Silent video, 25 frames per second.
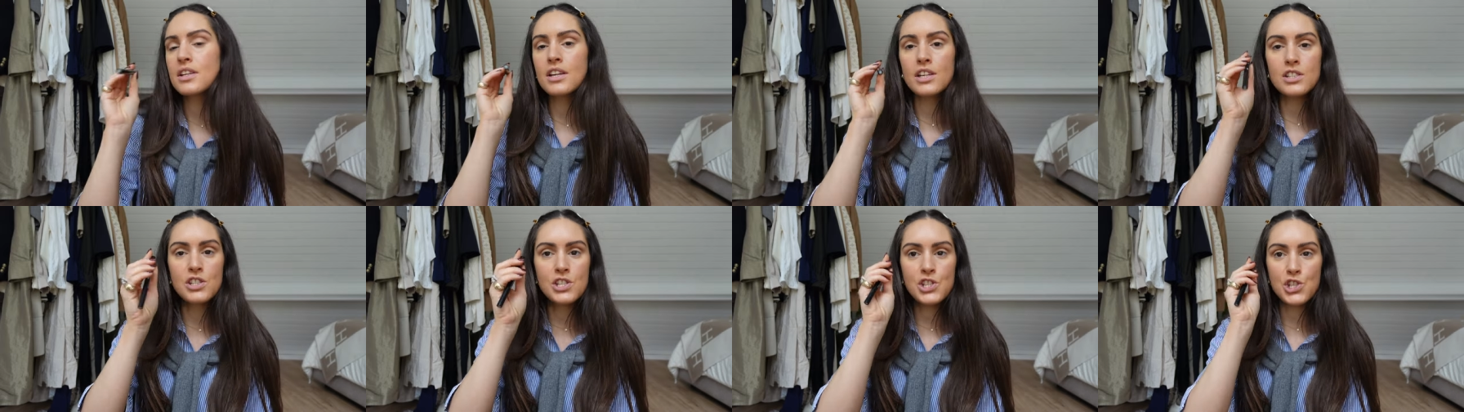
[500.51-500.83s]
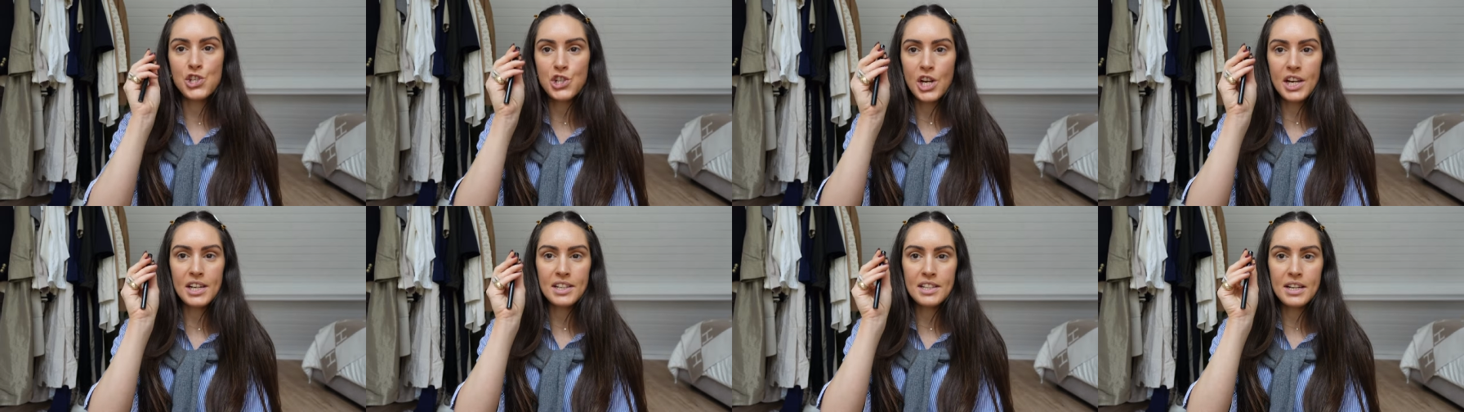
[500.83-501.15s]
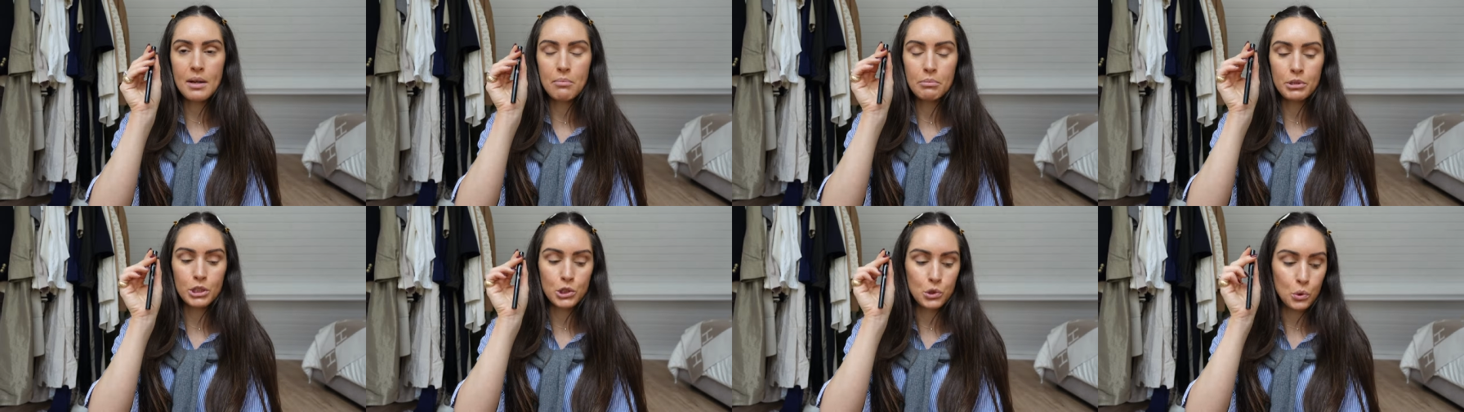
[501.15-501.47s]
It's shade
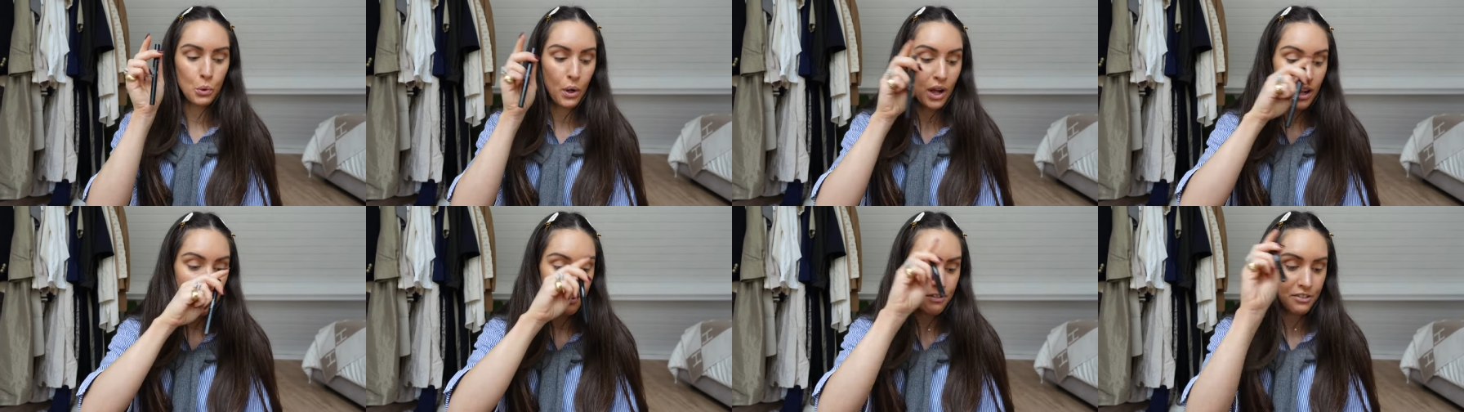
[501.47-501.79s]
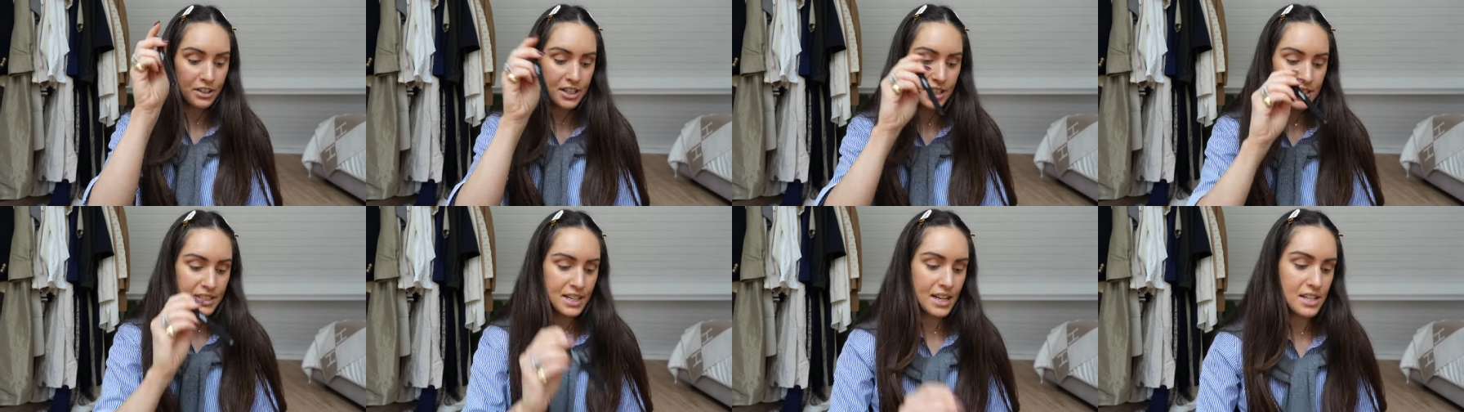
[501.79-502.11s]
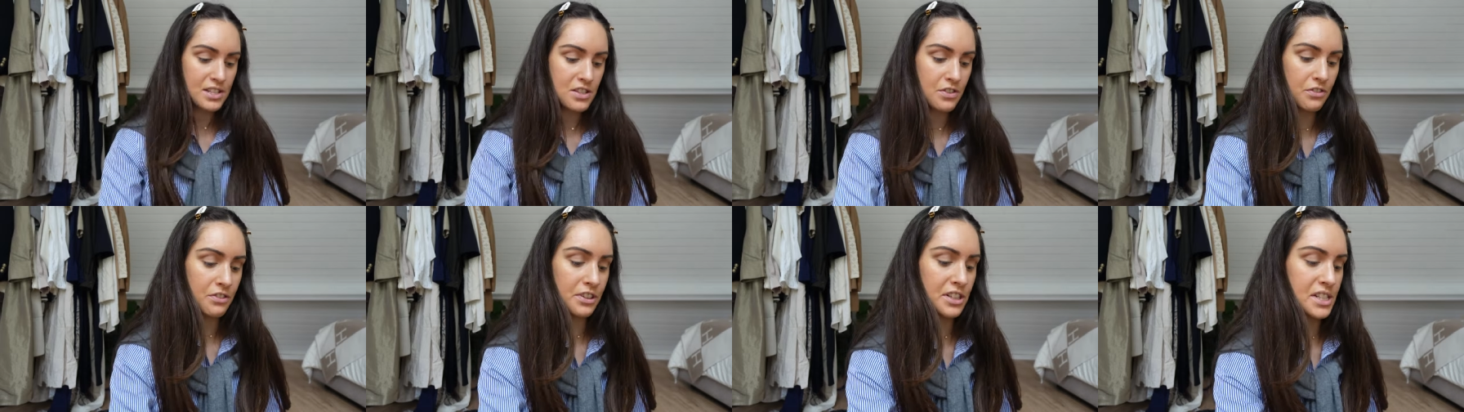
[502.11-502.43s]
number 12 and it
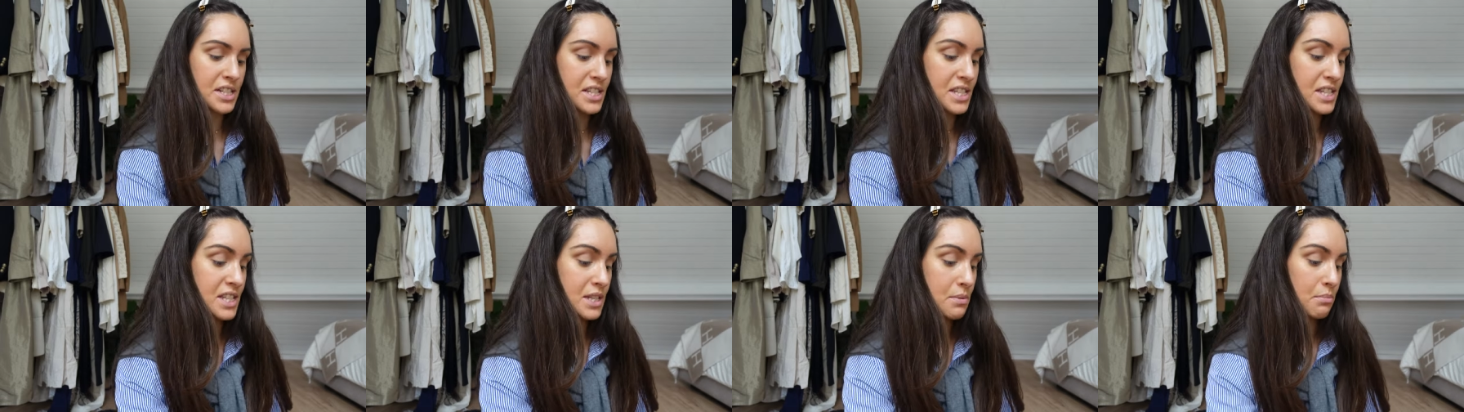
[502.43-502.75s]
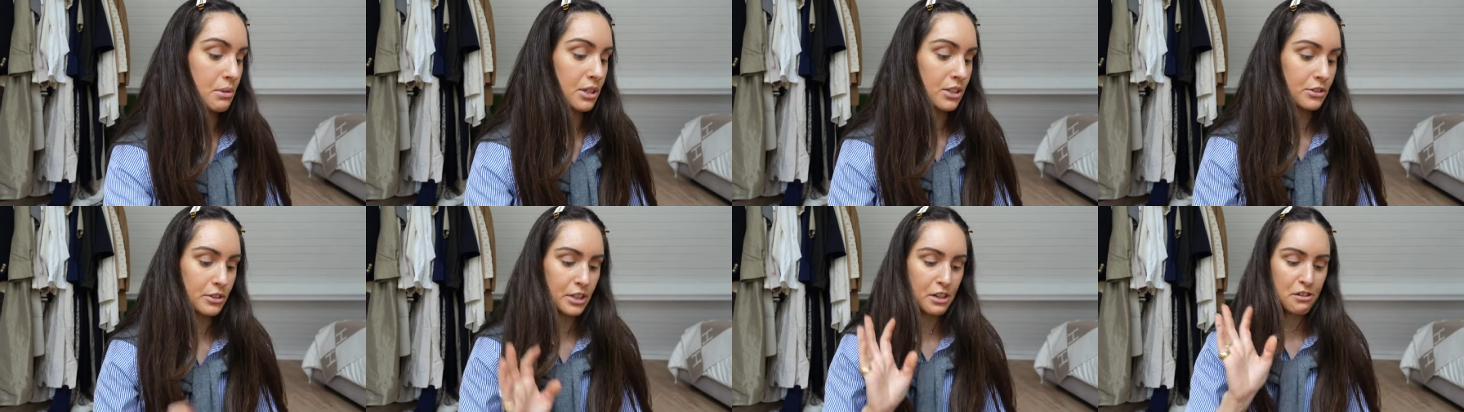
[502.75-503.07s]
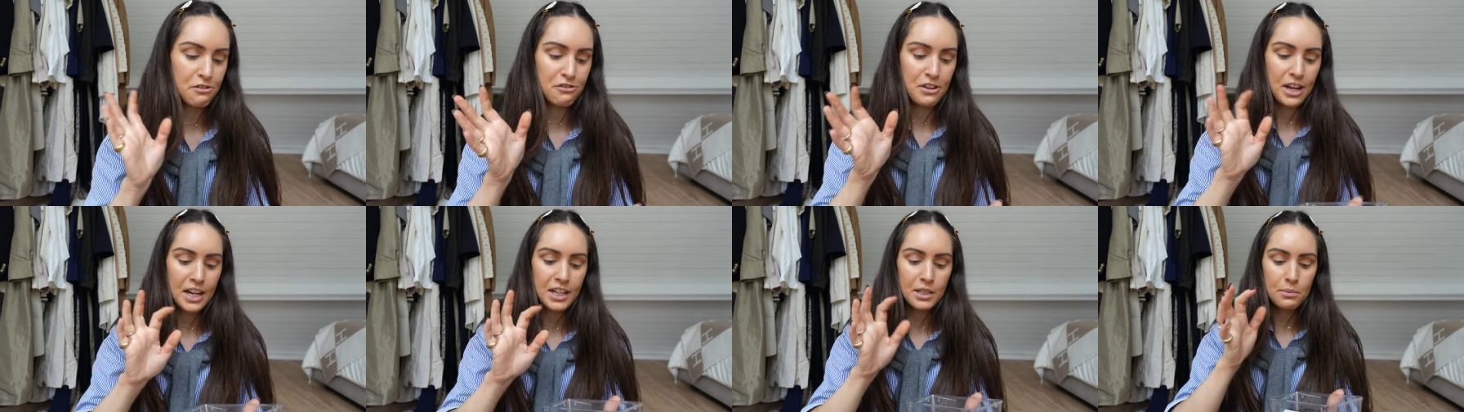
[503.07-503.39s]
does a very similar
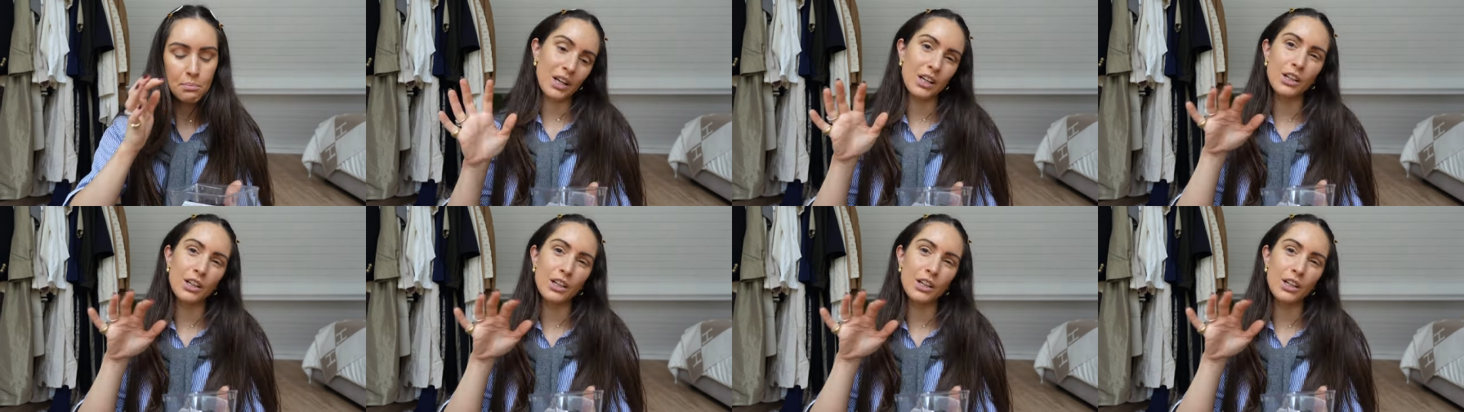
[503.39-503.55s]
effect,